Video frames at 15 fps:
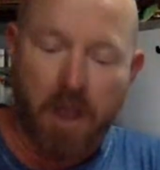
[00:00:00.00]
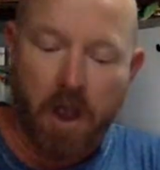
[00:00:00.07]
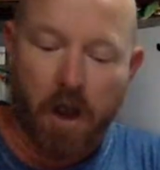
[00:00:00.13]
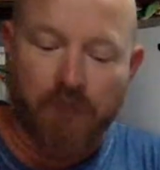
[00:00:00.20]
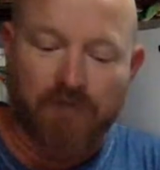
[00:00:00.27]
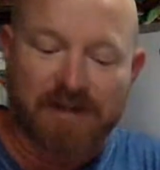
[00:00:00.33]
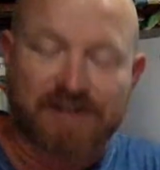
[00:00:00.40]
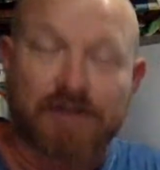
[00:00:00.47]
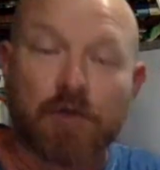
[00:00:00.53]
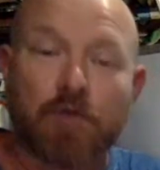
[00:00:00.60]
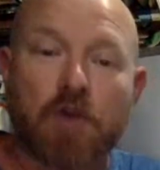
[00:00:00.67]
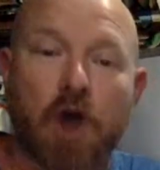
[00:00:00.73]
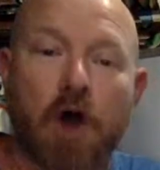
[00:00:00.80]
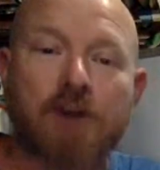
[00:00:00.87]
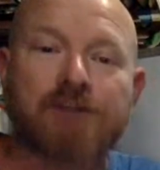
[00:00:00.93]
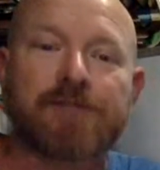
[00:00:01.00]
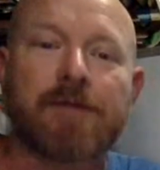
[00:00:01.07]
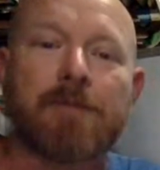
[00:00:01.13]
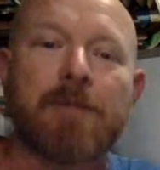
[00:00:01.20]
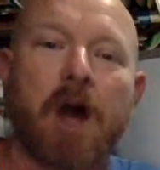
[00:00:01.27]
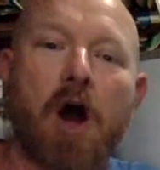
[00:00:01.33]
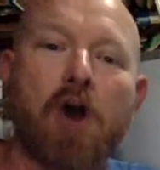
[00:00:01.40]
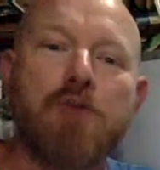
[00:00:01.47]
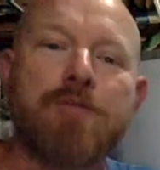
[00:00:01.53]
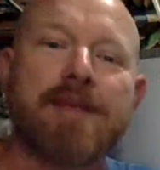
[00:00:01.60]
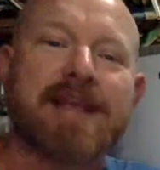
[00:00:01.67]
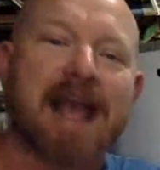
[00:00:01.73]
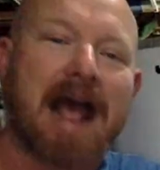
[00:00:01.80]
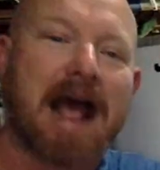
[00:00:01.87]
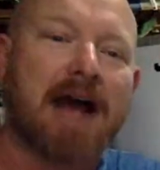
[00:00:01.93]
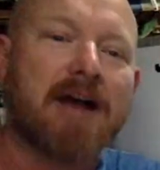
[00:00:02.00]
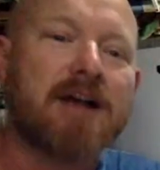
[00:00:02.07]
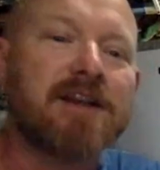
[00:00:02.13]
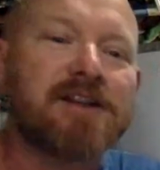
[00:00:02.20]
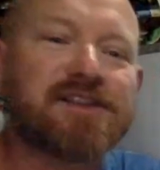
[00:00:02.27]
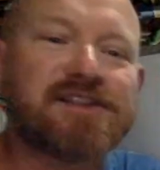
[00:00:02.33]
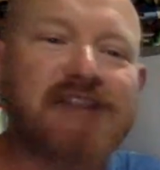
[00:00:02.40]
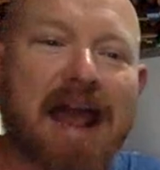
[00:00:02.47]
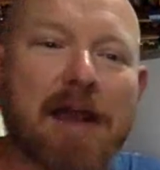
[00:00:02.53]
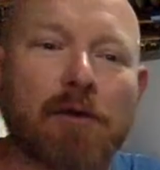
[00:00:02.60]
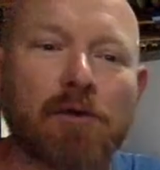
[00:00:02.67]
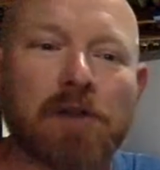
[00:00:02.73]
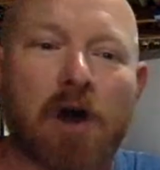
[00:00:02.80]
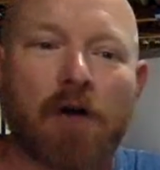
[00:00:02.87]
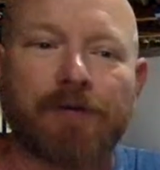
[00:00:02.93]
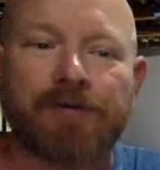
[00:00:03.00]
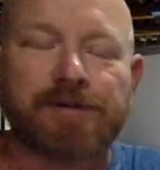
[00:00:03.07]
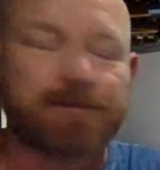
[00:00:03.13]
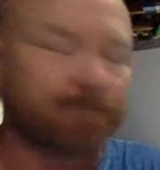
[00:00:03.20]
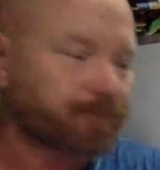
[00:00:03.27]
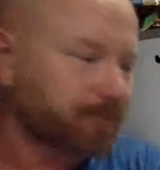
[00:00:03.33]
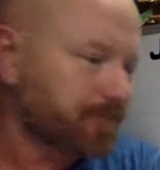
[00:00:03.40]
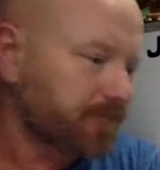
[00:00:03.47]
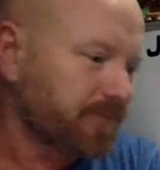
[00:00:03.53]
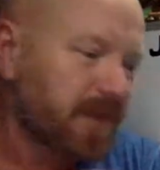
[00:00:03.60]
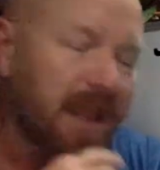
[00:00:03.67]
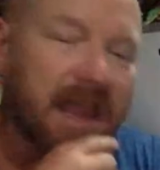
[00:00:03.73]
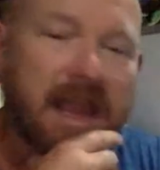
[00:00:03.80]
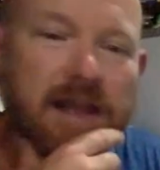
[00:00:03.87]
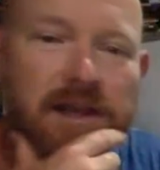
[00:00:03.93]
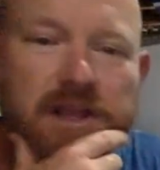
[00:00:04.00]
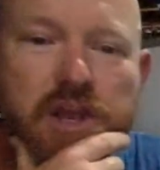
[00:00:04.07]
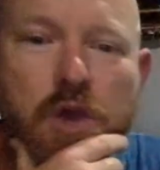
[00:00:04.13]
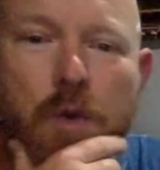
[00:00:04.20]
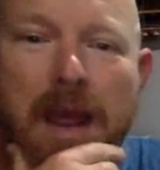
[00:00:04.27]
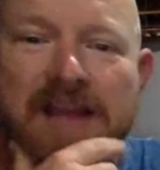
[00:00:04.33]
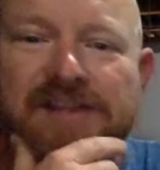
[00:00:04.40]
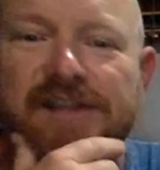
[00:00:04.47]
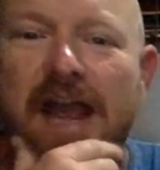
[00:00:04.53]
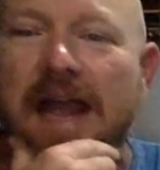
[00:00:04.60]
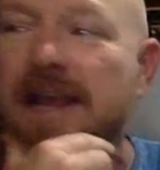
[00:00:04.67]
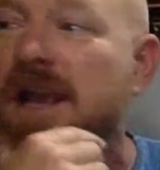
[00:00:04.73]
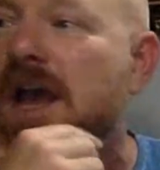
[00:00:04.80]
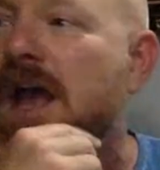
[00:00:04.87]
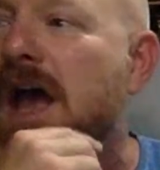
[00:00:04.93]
original guys from the Hobie Cat sail loft in the USA,